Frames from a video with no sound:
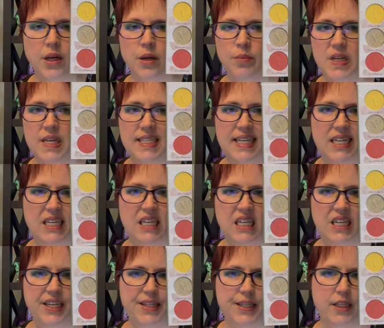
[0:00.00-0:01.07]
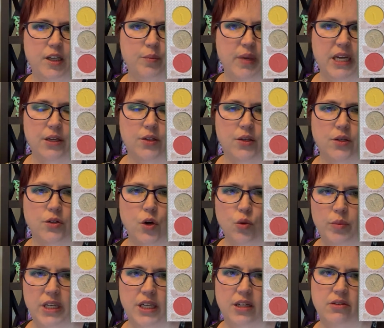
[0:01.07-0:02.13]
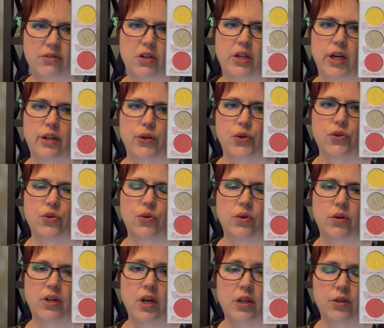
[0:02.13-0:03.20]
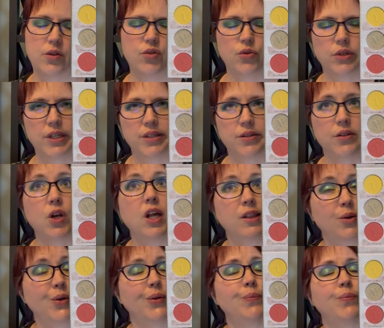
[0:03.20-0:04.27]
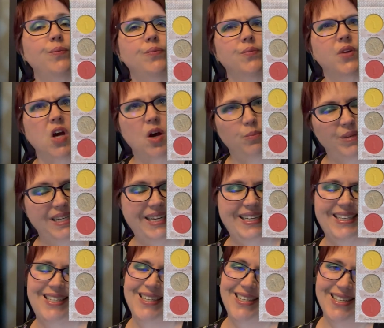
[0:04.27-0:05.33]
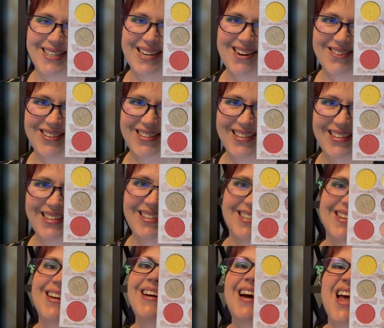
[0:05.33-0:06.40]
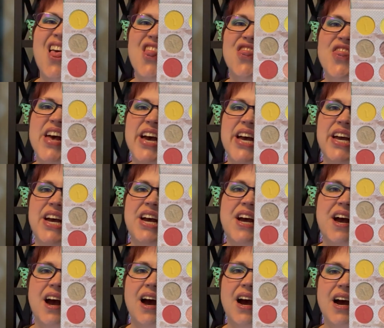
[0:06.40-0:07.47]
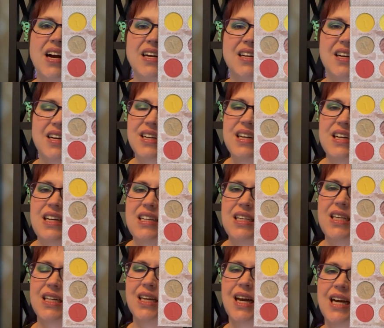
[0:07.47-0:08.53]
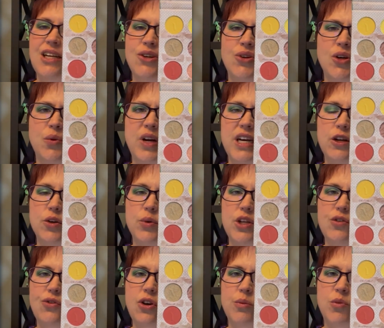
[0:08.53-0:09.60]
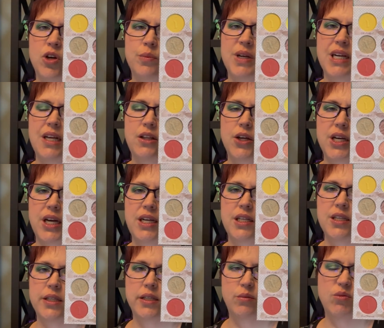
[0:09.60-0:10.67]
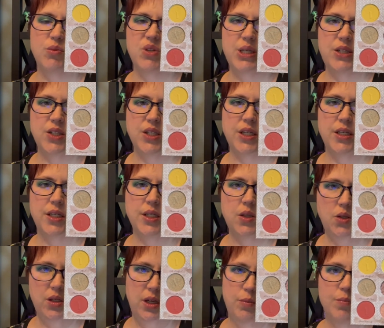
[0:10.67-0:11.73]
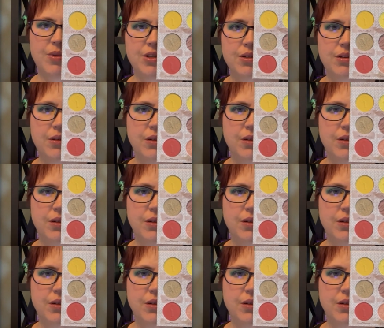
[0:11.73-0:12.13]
Because I could easily make so many different color combinations out of this that I don't know why I don't reach for it more, but I look at it and sometimes I just get stumped.